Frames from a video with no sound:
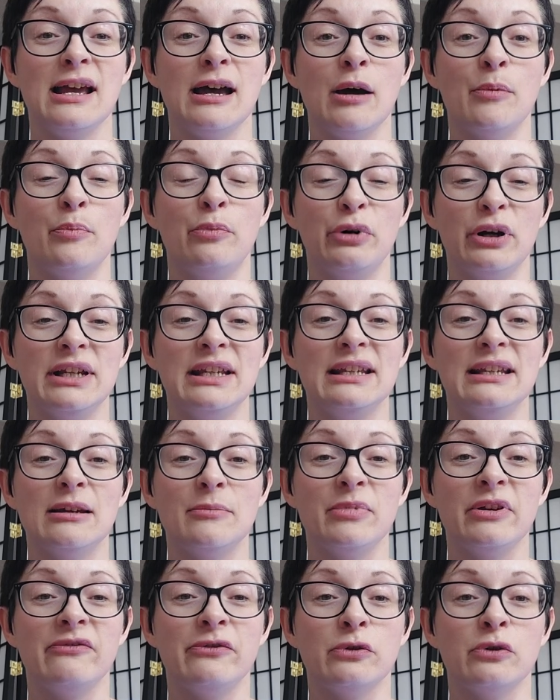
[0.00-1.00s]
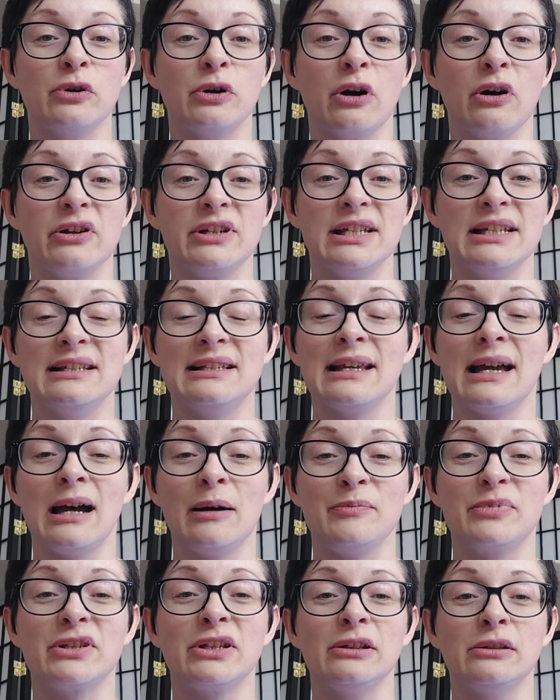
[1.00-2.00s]
and bringing it before God, he has
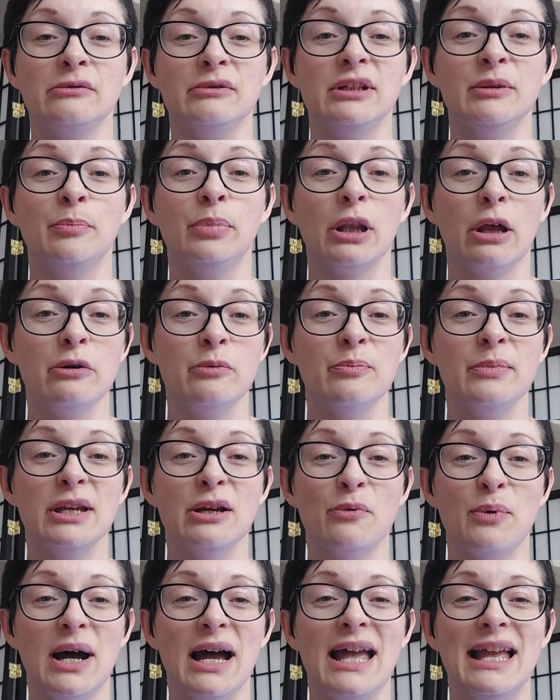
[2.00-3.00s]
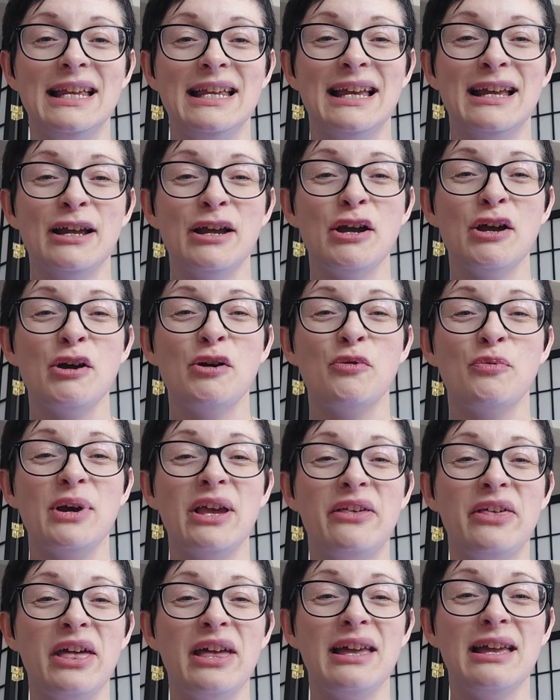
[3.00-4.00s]
absolutely blown me away
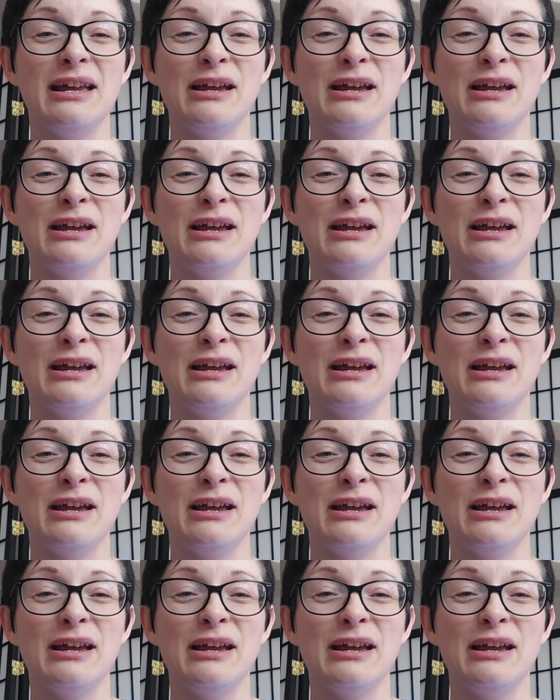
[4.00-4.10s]
with,